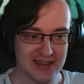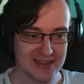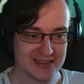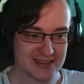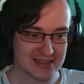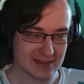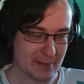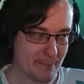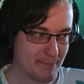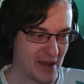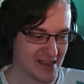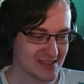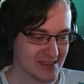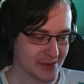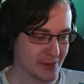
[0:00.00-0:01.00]
It's
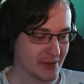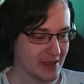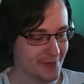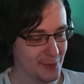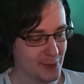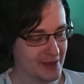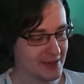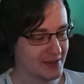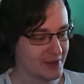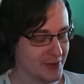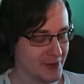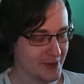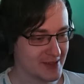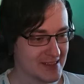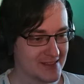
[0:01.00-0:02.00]
massive if you can
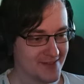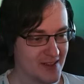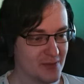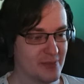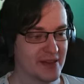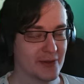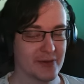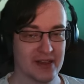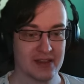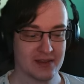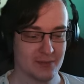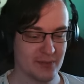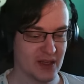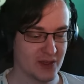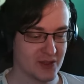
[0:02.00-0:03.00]
use Swiftman on
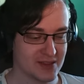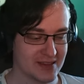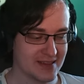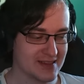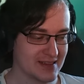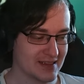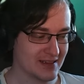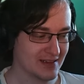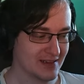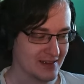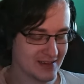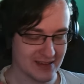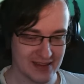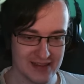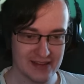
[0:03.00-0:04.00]
it, because it's
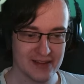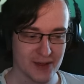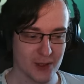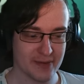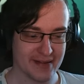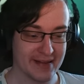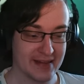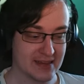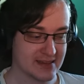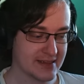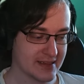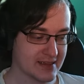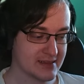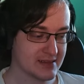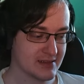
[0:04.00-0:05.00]
healing over 8
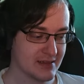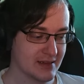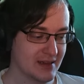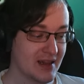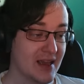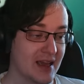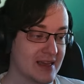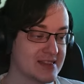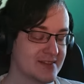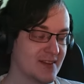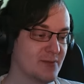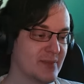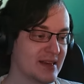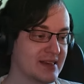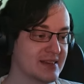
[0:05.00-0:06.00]
seconds, and
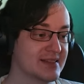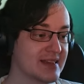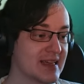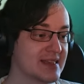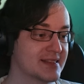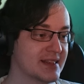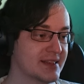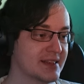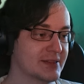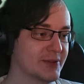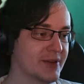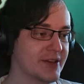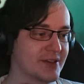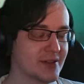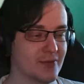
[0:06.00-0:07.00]
Swiftman is extending
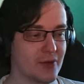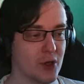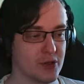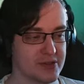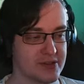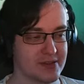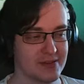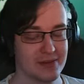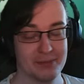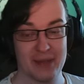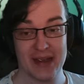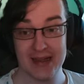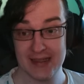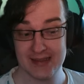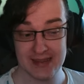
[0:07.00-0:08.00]
duration of HOTS
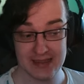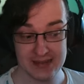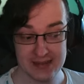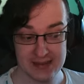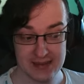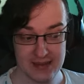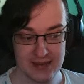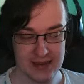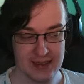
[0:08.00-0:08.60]
by 8 seconds.